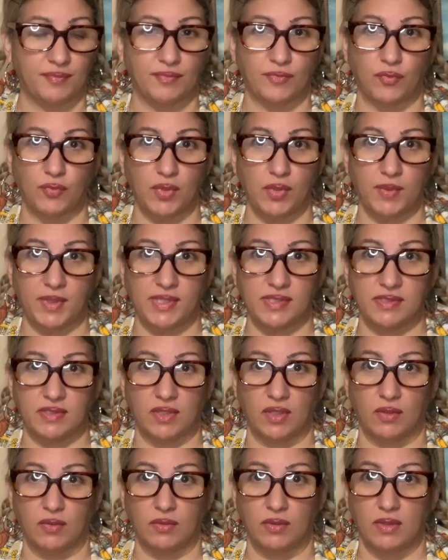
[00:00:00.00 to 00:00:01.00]
3 weeks
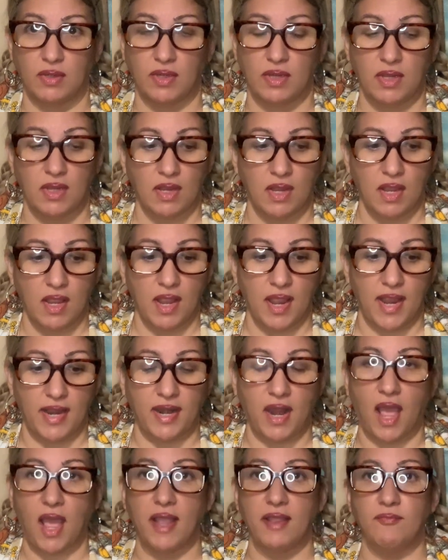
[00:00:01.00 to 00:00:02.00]
ago,
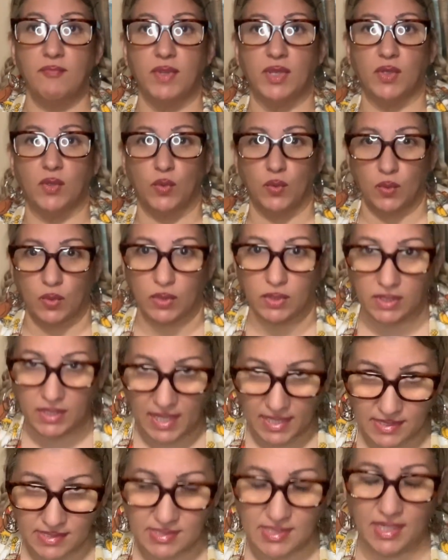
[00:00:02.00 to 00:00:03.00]
and I've been Google
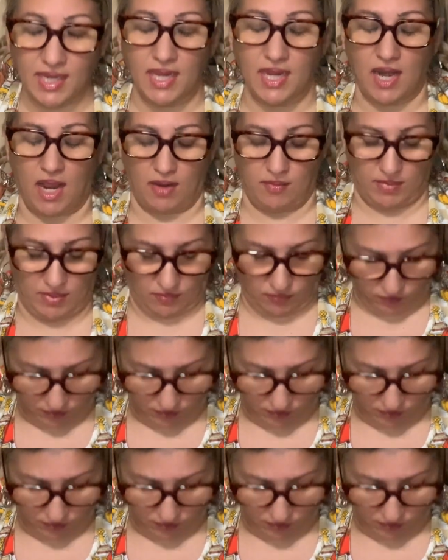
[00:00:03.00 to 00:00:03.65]
lensing it, I've been